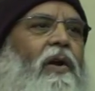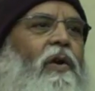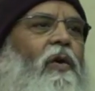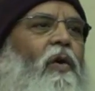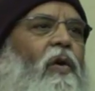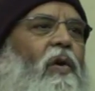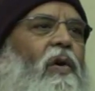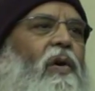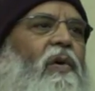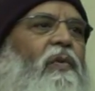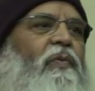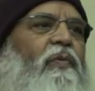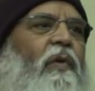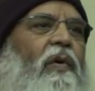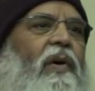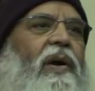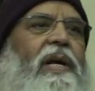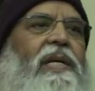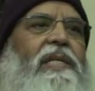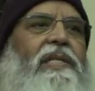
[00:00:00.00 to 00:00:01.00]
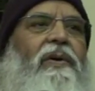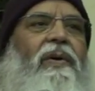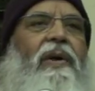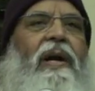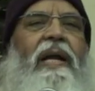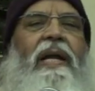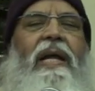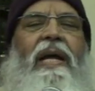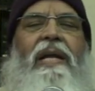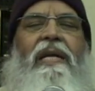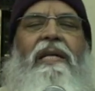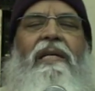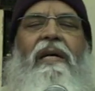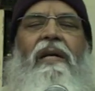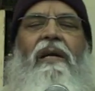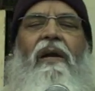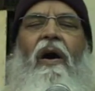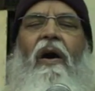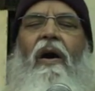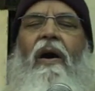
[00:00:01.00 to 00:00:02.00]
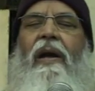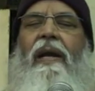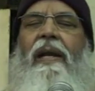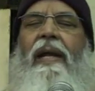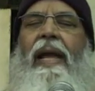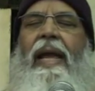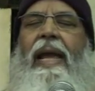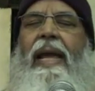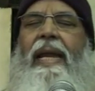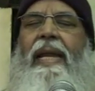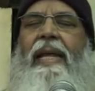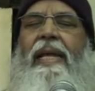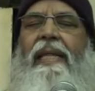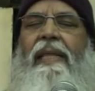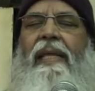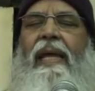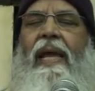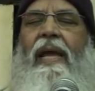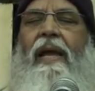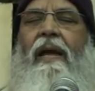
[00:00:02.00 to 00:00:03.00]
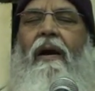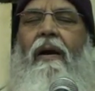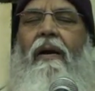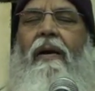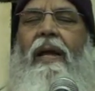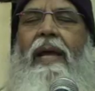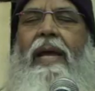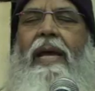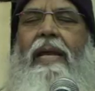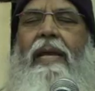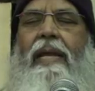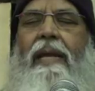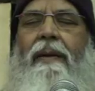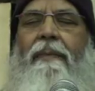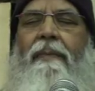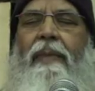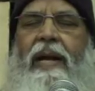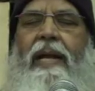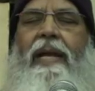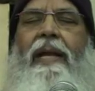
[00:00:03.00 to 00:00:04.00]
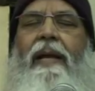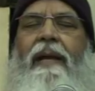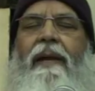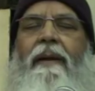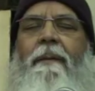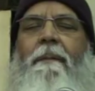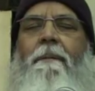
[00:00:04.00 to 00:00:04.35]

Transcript: don't focus your attention on anything or anybody.